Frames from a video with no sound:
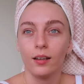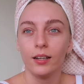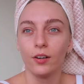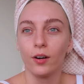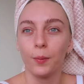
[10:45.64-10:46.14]

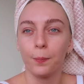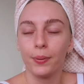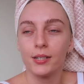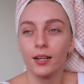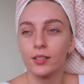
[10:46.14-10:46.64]
you know
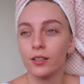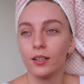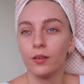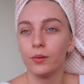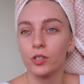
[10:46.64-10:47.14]

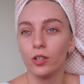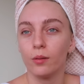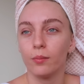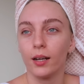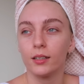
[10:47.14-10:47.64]
potentially you
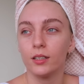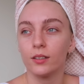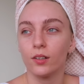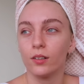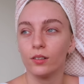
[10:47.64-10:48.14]
assume like
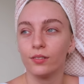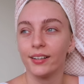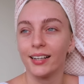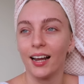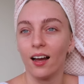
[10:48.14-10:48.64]
she's got it all
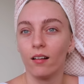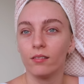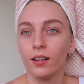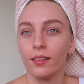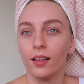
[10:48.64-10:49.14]
figured out
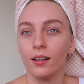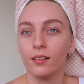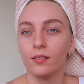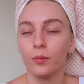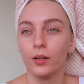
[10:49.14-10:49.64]
and
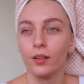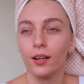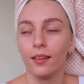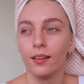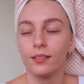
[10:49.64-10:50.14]
then when you
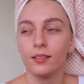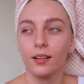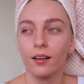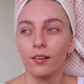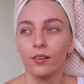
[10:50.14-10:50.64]
hear this you're
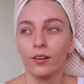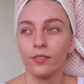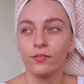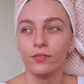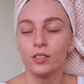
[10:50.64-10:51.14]
like oh
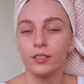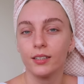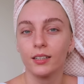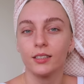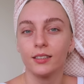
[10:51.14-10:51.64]
no
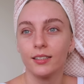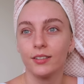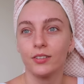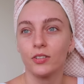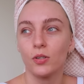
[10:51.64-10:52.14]
she's actually
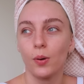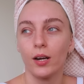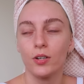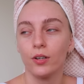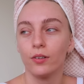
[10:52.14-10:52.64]
still just a
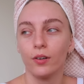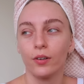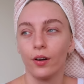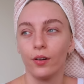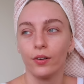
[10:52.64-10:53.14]
22 year
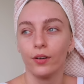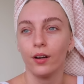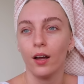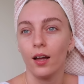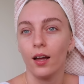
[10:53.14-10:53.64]
old girl who
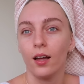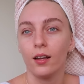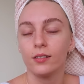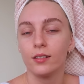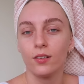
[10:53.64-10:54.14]

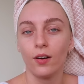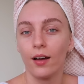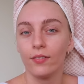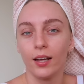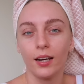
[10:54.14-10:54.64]
does not
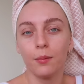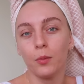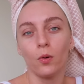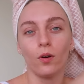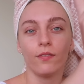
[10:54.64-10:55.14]
have it any
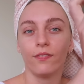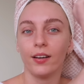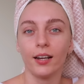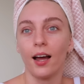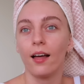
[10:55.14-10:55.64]
more
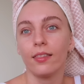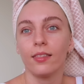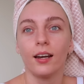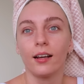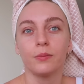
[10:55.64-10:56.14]
figured out
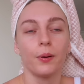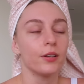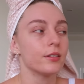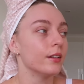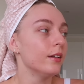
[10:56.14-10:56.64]
than the next
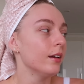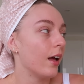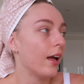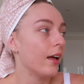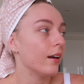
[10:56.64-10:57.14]
person
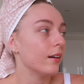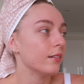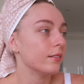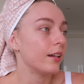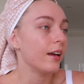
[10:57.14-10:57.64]

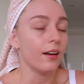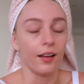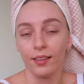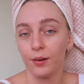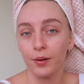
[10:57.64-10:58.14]
and yeah
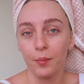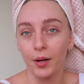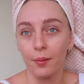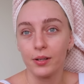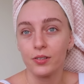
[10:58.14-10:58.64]
I think what I'm
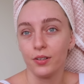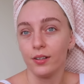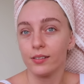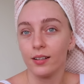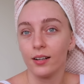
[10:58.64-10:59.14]
coming to
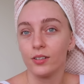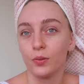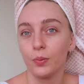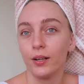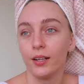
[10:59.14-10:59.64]
is that I
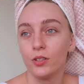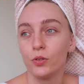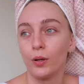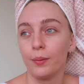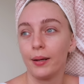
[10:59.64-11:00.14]
just want to
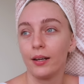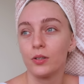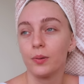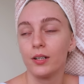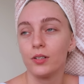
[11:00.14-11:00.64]
enjoy being a
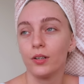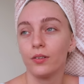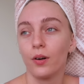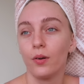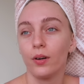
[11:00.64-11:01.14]
22
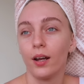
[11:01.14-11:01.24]
year old